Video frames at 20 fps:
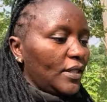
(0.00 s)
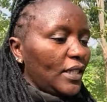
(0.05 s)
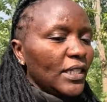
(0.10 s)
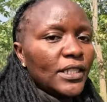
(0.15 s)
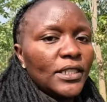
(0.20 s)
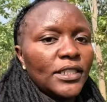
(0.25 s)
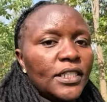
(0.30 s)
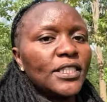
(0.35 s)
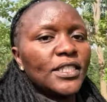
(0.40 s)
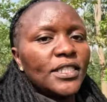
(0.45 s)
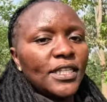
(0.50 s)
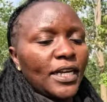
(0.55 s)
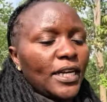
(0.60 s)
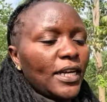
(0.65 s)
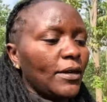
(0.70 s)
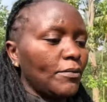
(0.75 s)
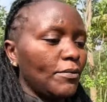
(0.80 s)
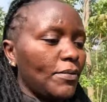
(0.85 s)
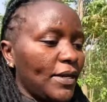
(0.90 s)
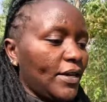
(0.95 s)
She's
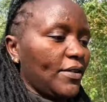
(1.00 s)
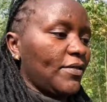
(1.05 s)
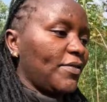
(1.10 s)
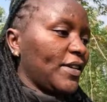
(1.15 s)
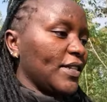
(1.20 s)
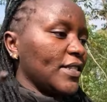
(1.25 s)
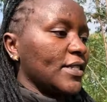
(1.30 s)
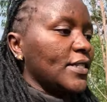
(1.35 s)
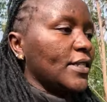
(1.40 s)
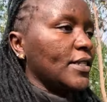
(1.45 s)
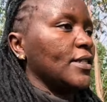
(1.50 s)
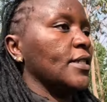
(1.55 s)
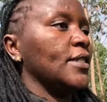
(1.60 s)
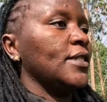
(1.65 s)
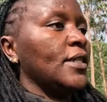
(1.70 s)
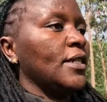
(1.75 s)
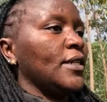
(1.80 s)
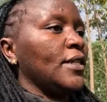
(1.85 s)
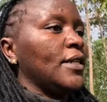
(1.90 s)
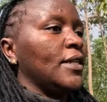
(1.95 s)
taking breakfast.
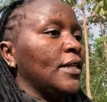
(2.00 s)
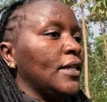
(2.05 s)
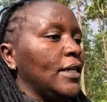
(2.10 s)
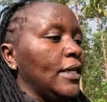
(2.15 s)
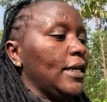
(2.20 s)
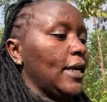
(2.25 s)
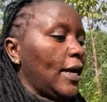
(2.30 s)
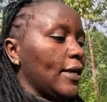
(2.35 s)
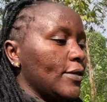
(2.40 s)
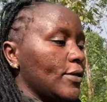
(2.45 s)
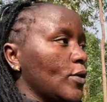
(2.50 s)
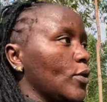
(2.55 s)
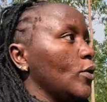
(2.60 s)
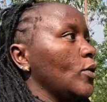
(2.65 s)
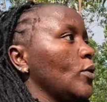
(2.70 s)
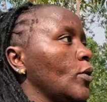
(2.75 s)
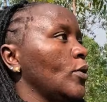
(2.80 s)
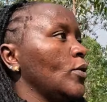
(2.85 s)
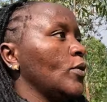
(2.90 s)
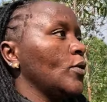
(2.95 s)
Yeah, so
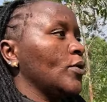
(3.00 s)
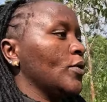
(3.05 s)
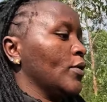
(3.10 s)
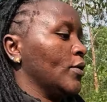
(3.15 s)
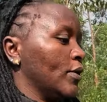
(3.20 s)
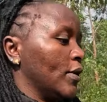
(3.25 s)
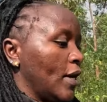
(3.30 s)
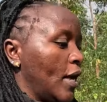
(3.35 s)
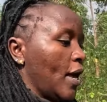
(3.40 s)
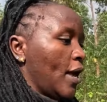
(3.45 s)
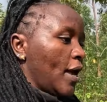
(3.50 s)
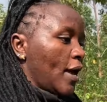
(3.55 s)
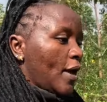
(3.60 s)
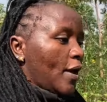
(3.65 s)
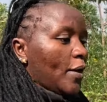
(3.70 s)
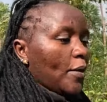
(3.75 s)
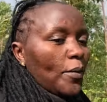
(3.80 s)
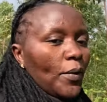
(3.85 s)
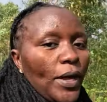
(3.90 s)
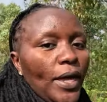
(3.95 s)

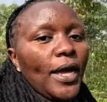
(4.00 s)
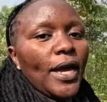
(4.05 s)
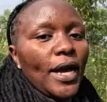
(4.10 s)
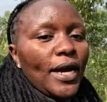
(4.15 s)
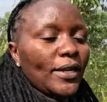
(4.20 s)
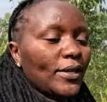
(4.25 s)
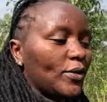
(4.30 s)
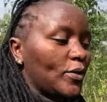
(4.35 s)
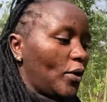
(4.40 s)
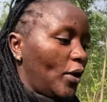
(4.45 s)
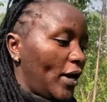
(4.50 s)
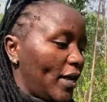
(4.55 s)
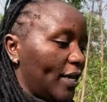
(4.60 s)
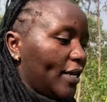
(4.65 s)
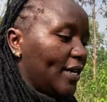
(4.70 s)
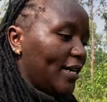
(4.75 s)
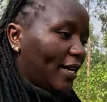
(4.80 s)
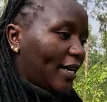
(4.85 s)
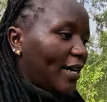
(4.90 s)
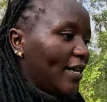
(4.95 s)
we are going,
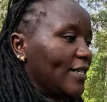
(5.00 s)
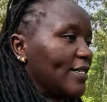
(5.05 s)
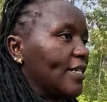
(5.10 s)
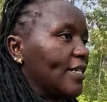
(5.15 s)
guys.